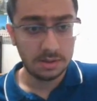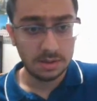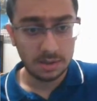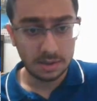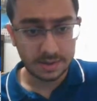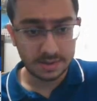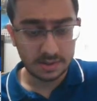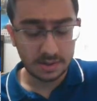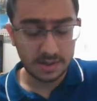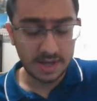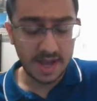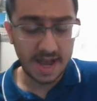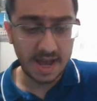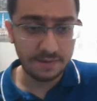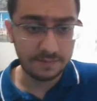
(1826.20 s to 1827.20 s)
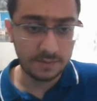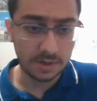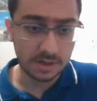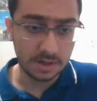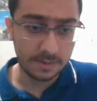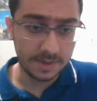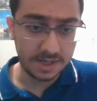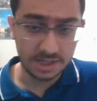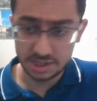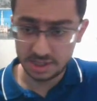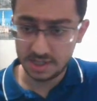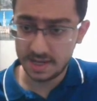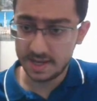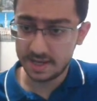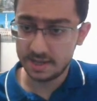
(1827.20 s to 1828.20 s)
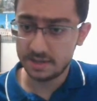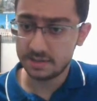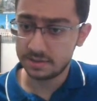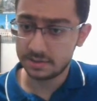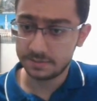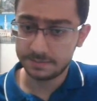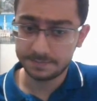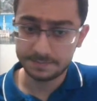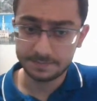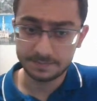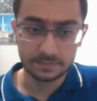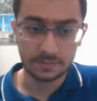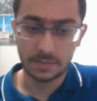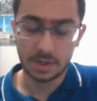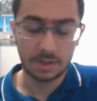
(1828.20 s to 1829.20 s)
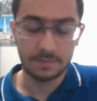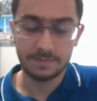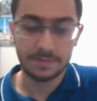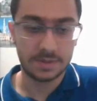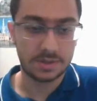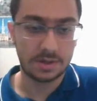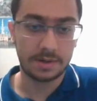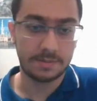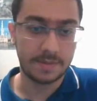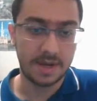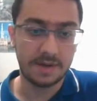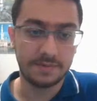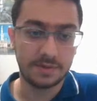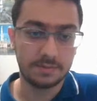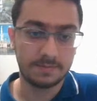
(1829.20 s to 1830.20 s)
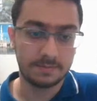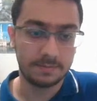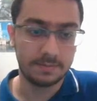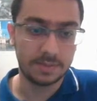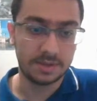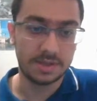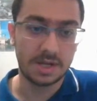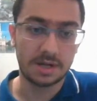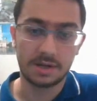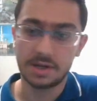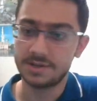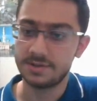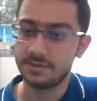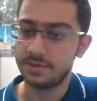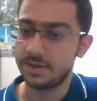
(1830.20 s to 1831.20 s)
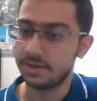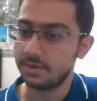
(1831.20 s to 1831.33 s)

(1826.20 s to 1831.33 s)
Okay, so I already have Wakabayashi and... Sorry, I have to put Nankatsu.